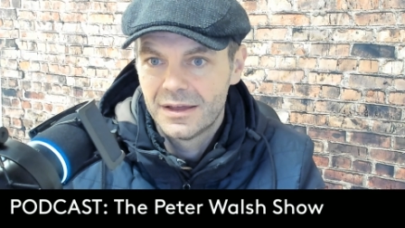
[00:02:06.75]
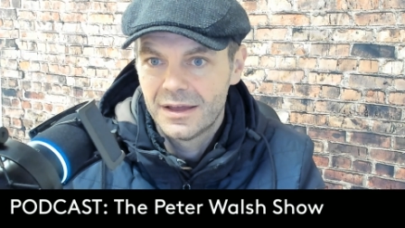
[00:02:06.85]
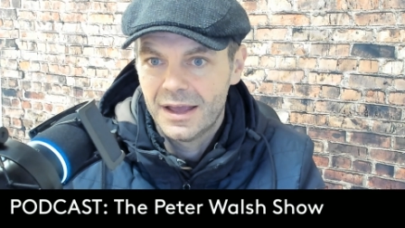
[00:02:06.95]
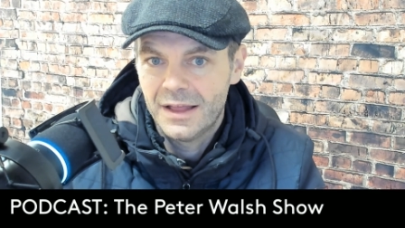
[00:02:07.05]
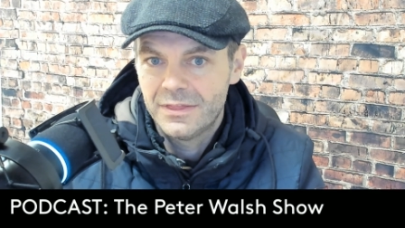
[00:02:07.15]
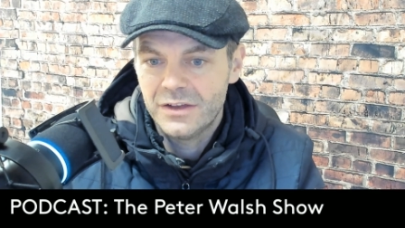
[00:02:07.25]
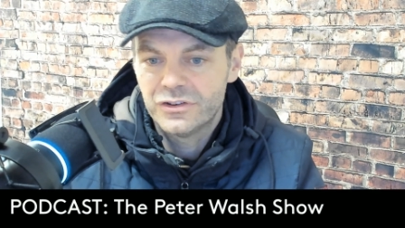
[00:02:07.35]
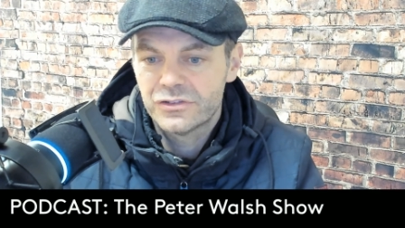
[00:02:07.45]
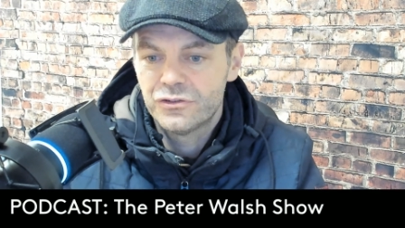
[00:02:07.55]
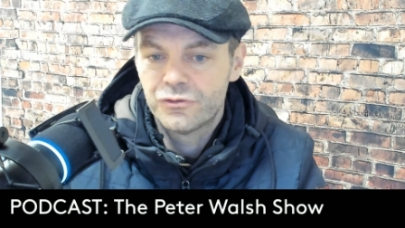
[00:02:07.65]
And they
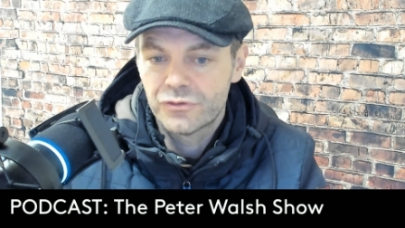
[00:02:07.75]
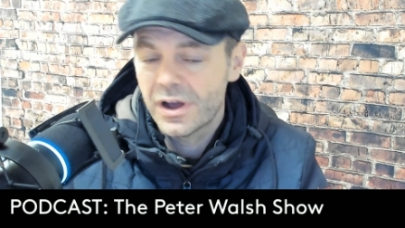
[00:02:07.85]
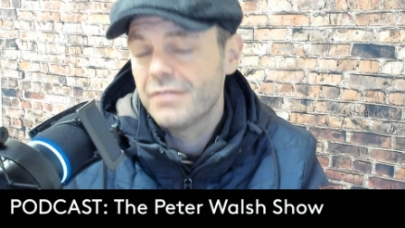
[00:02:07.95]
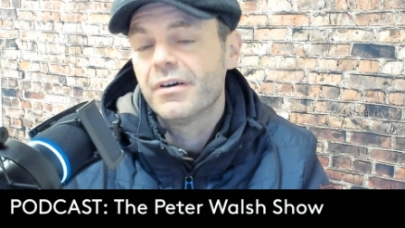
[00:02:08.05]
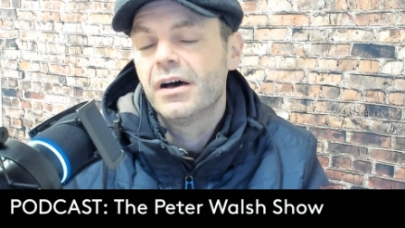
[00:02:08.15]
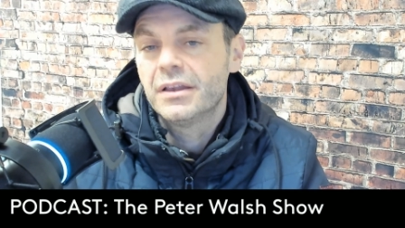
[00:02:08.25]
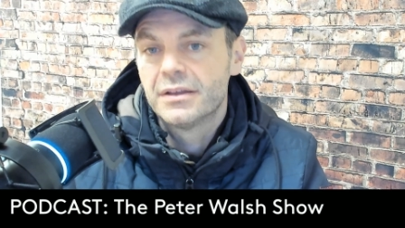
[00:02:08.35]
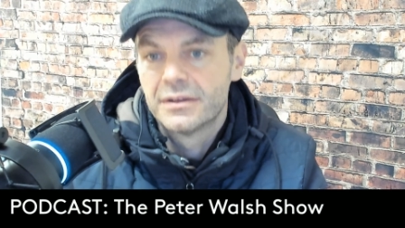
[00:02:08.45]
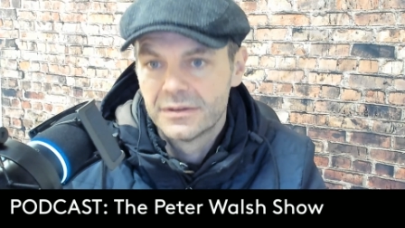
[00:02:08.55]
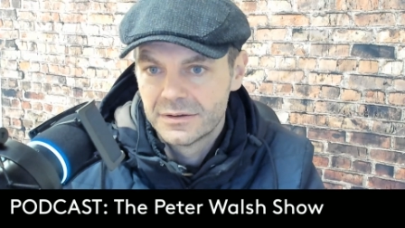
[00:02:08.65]
just drive on.
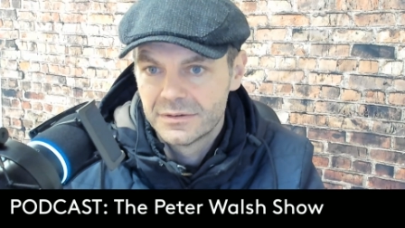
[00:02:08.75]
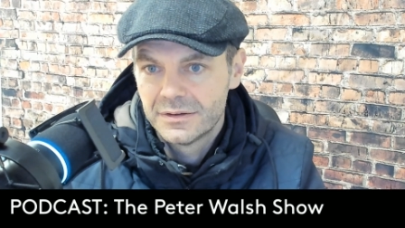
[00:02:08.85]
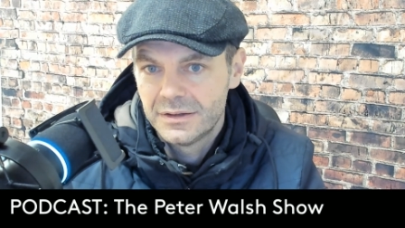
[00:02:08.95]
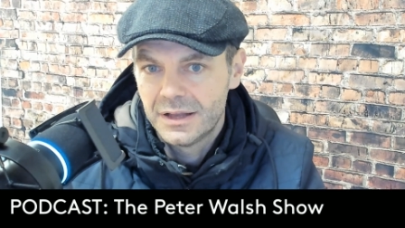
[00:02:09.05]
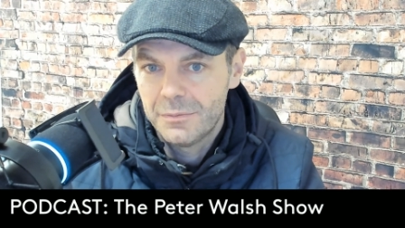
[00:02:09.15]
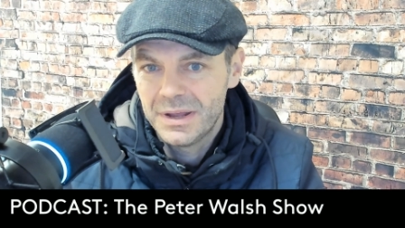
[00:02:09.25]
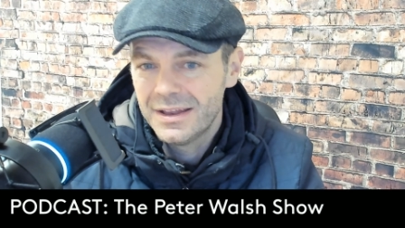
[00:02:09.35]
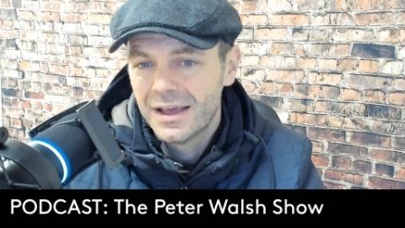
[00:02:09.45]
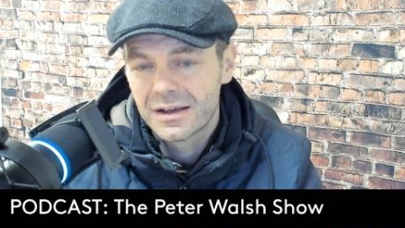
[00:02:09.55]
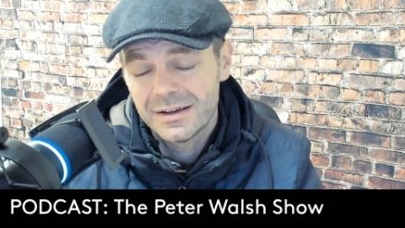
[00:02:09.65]
Now, I mean,
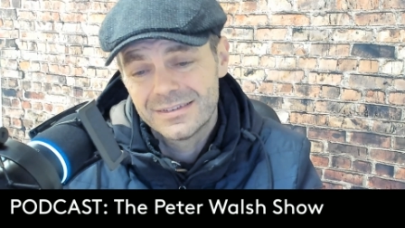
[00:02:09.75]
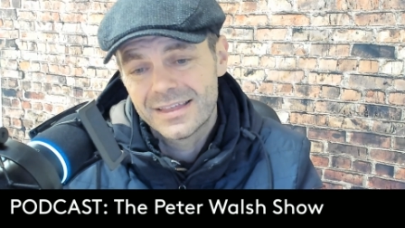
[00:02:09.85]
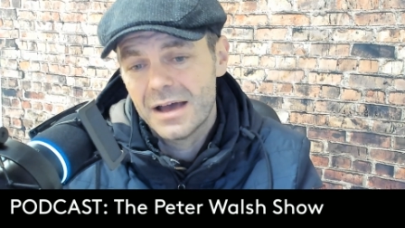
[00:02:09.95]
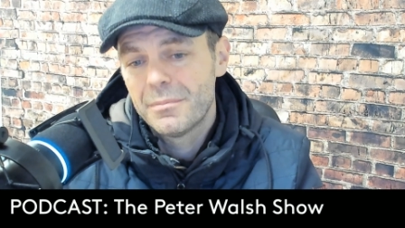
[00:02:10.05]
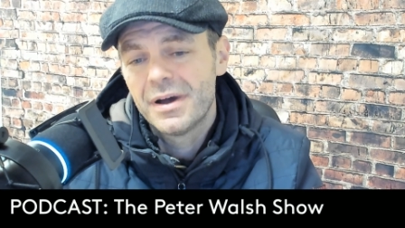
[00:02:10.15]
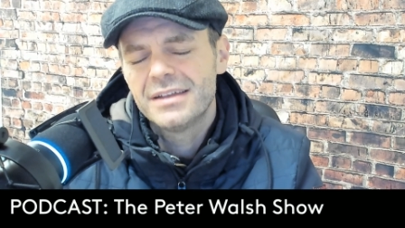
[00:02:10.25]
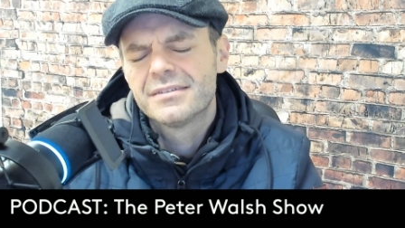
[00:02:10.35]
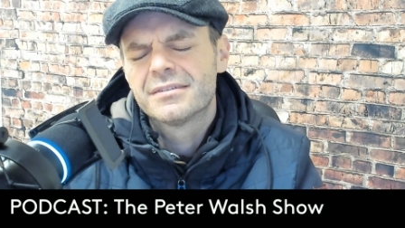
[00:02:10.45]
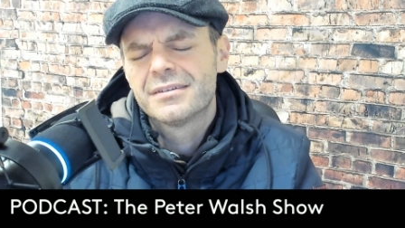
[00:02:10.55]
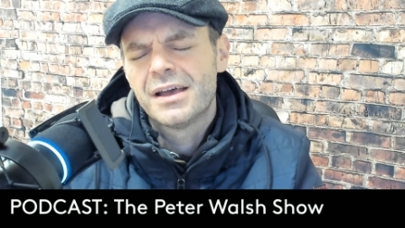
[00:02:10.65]
guys, that might
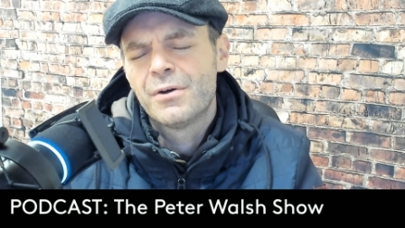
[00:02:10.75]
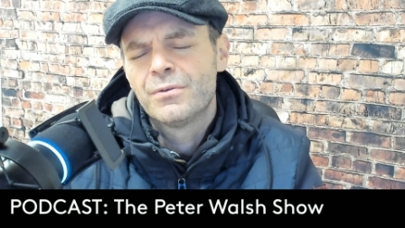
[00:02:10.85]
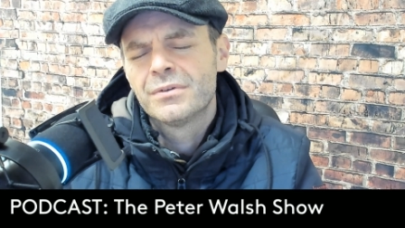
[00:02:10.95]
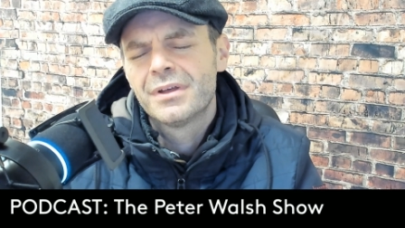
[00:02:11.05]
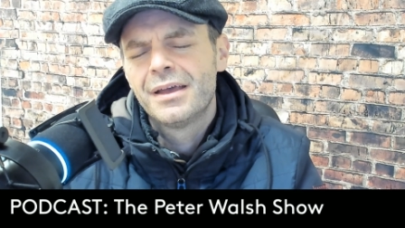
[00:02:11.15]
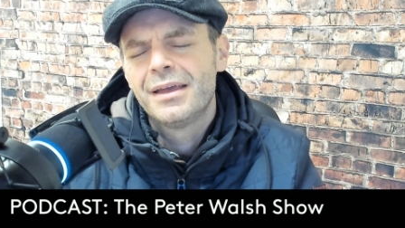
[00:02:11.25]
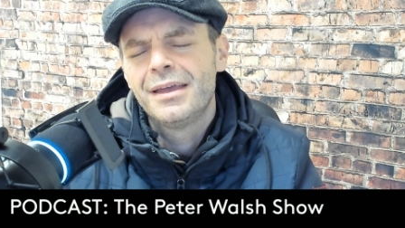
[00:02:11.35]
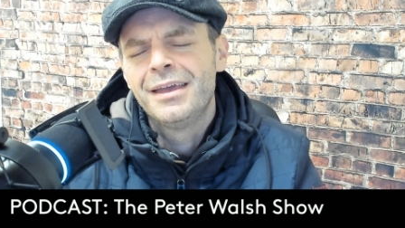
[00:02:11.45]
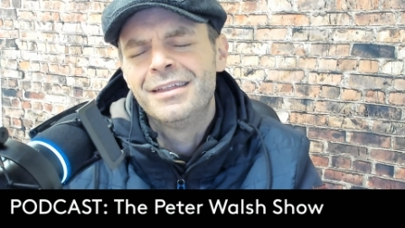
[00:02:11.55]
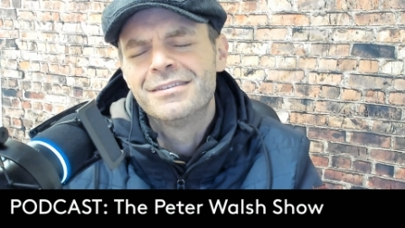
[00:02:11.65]
sound
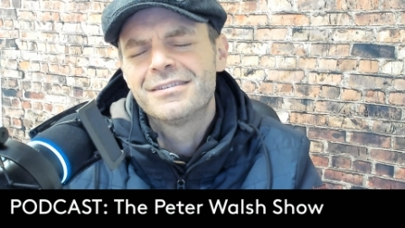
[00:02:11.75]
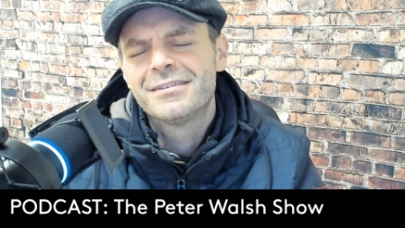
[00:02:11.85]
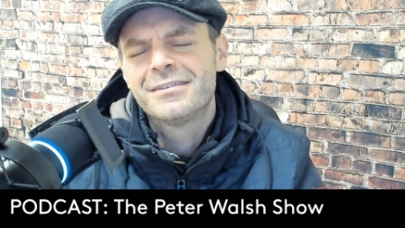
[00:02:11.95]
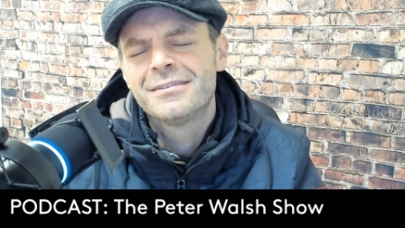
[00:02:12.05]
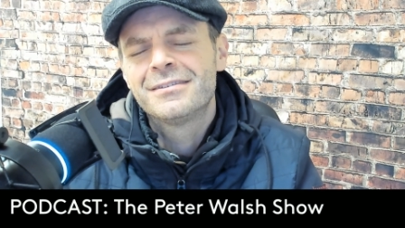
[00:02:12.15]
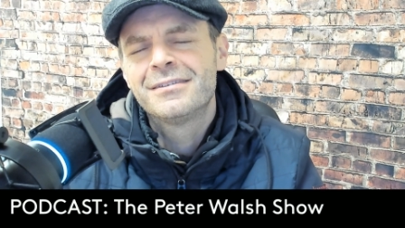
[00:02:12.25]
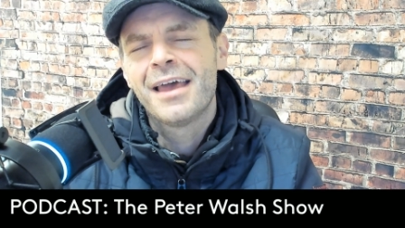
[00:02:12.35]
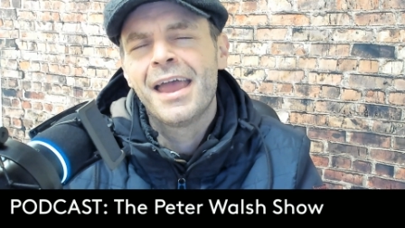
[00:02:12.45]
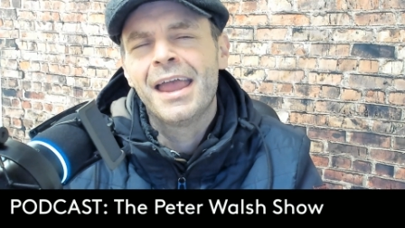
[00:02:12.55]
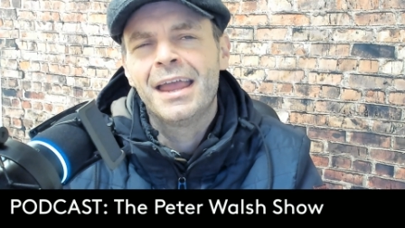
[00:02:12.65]

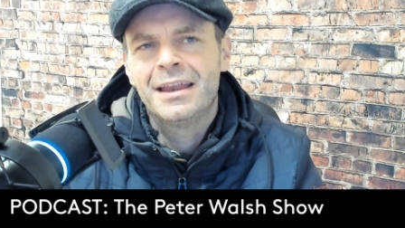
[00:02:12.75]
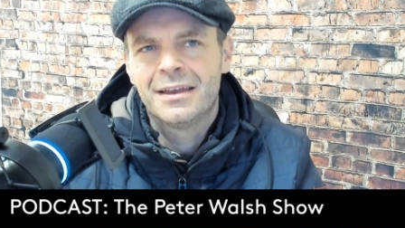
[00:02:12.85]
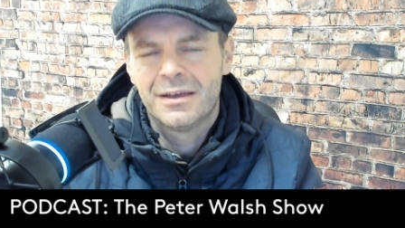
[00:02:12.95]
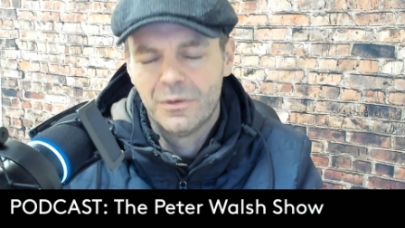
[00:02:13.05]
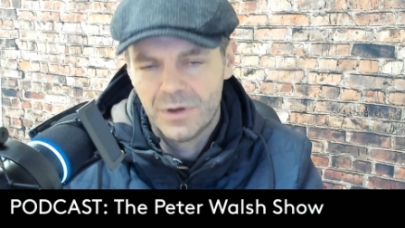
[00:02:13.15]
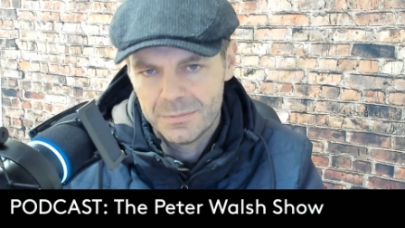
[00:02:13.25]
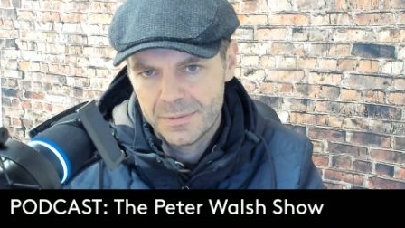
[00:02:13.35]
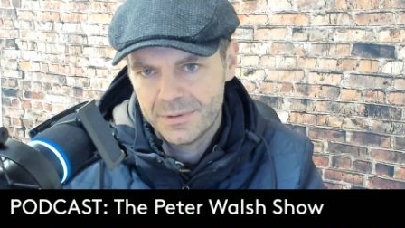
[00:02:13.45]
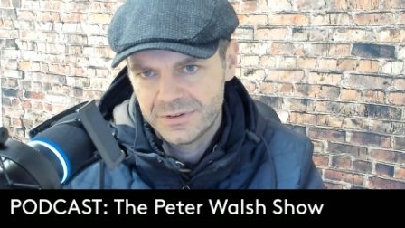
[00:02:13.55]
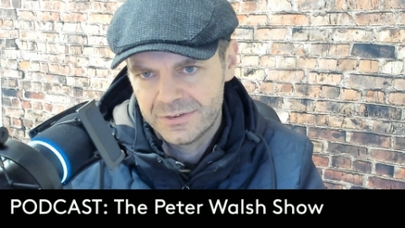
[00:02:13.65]
insane, what I'm
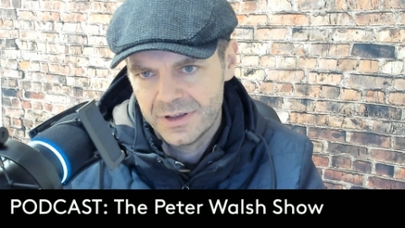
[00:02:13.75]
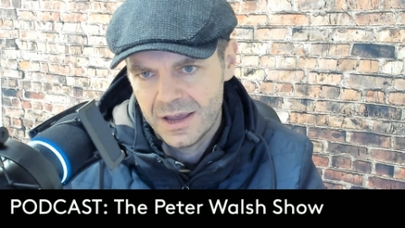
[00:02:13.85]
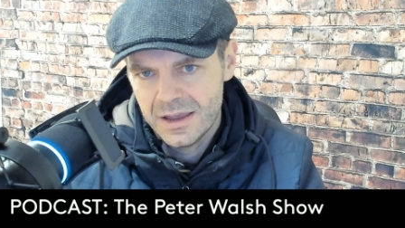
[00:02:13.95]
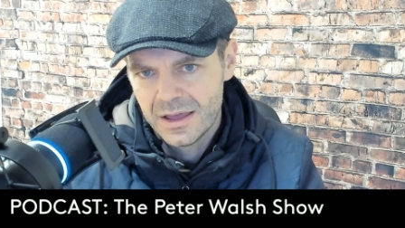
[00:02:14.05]
about to say,